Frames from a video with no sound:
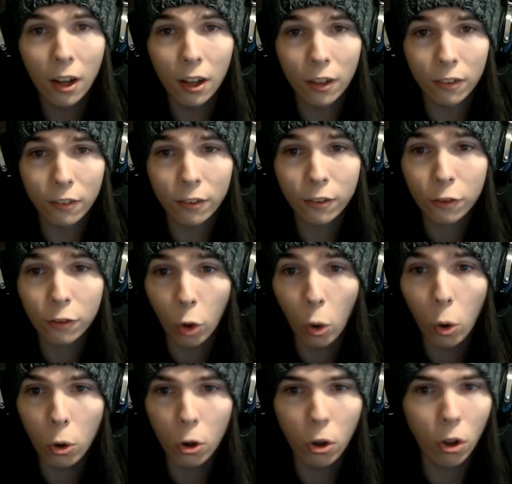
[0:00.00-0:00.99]

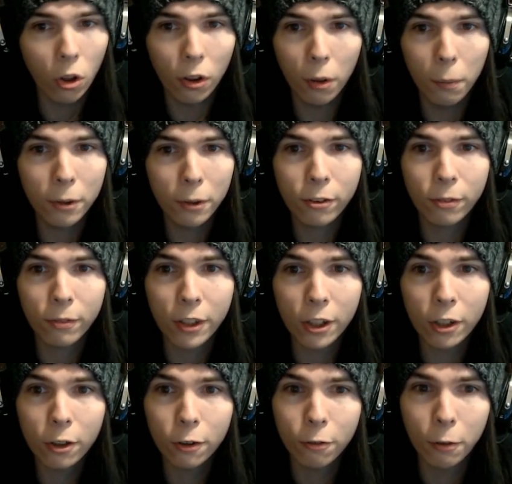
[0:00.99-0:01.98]
stole a bunch of
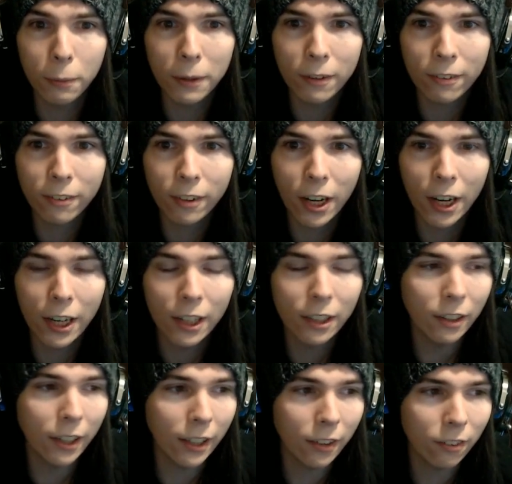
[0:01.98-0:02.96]
gear from
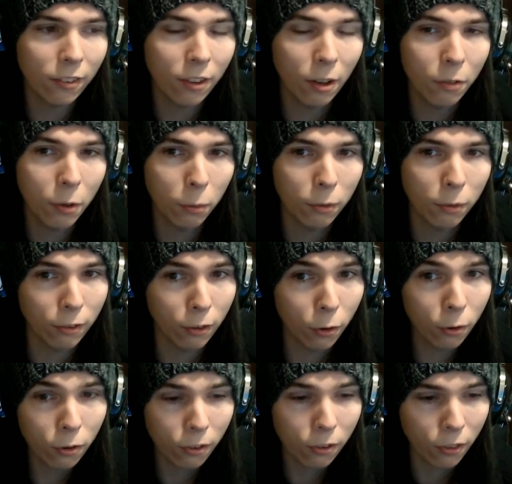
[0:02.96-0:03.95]
inside, like stuff that was
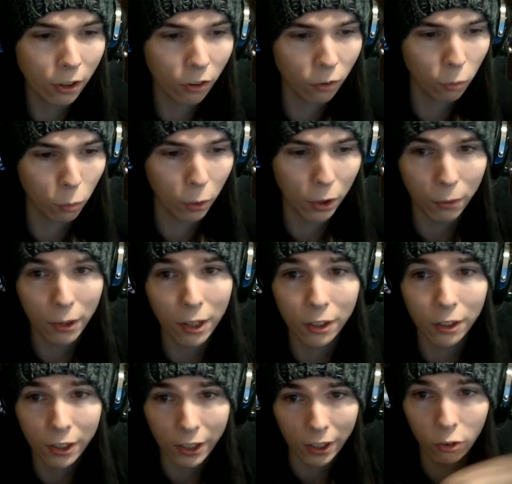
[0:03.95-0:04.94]
loose. They just went
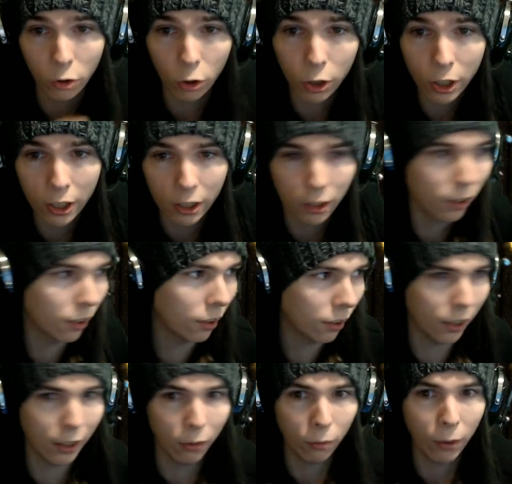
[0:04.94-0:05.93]
around and like took it and
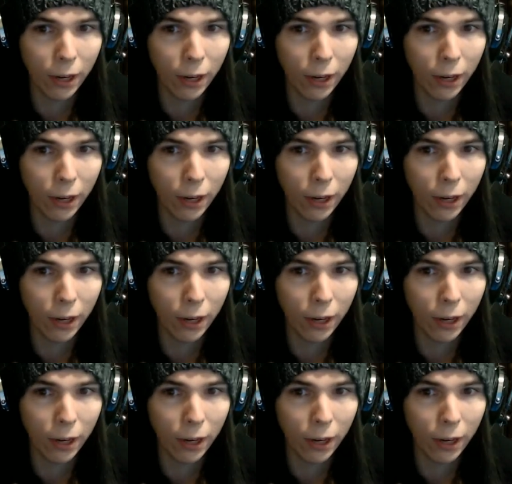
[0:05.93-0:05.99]
like ran